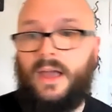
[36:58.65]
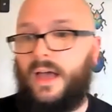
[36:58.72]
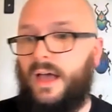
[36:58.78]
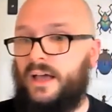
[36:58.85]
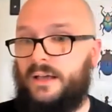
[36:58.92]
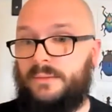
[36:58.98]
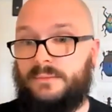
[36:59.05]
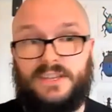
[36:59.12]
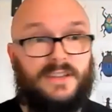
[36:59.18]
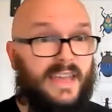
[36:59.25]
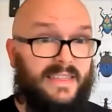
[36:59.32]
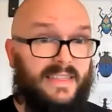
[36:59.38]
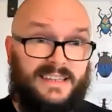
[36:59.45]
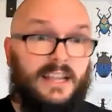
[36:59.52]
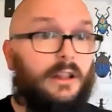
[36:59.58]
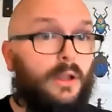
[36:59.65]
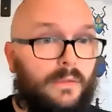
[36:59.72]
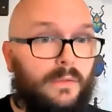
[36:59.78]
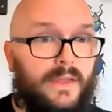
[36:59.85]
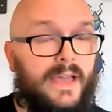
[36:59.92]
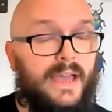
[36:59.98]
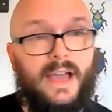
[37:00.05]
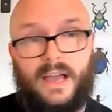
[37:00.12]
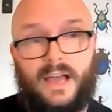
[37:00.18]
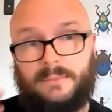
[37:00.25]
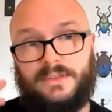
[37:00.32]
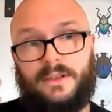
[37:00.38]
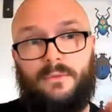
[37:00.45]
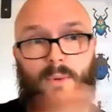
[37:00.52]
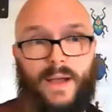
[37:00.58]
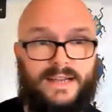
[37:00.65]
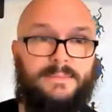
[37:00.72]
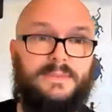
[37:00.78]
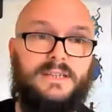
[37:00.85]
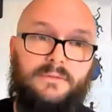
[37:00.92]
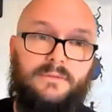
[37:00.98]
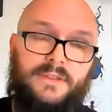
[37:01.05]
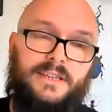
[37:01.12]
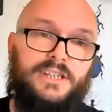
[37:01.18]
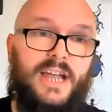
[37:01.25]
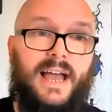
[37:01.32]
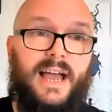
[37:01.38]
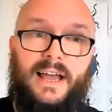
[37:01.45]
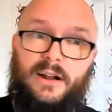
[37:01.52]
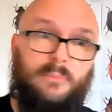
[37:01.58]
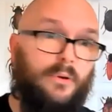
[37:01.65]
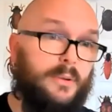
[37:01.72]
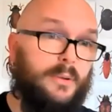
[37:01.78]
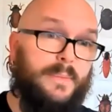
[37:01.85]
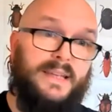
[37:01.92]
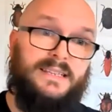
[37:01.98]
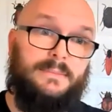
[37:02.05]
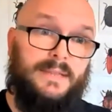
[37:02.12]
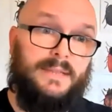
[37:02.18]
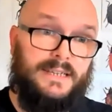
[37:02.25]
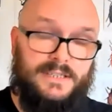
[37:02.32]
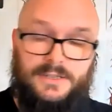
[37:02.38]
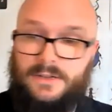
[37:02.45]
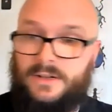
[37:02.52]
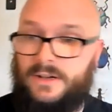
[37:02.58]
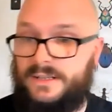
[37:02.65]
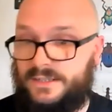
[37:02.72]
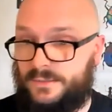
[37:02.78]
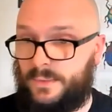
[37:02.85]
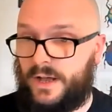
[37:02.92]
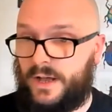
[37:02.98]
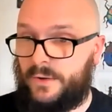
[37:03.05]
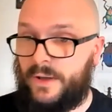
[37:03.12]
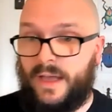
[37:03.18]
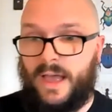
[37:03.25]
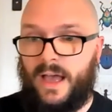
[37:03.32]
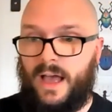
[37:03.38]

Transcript: Um, so yeah, there's a lot there. Um, so I've whacked some stuff in the chat and I'll probably ping some links to you guys as well.